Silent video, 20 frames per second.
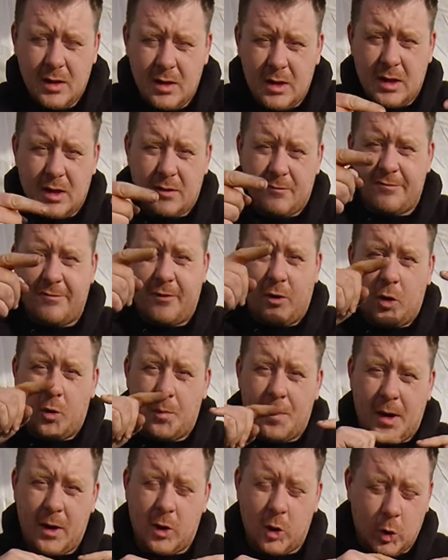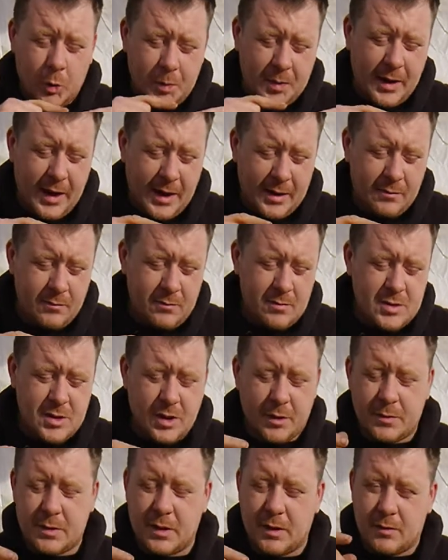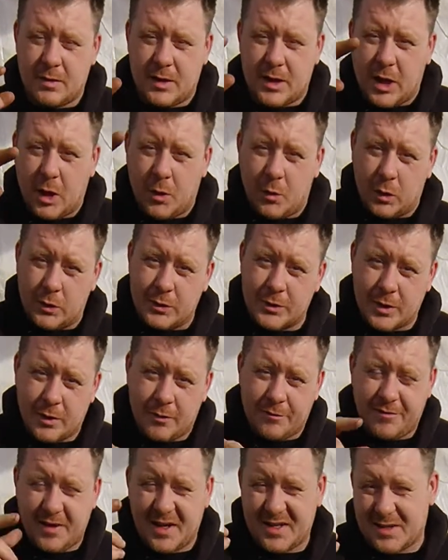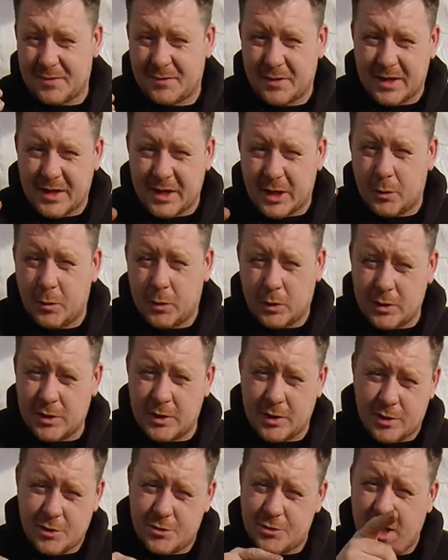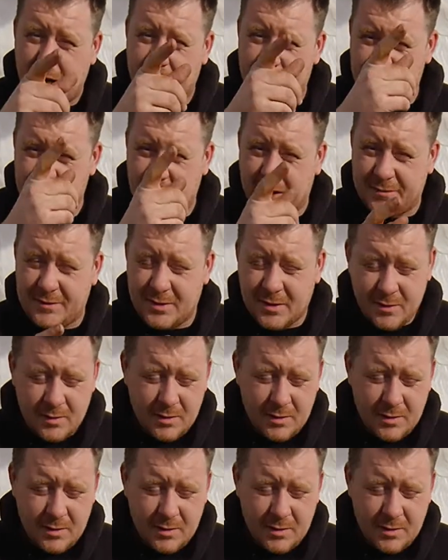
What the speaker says: and then fold back up again, so they go under, effectively they go under the drive shaft,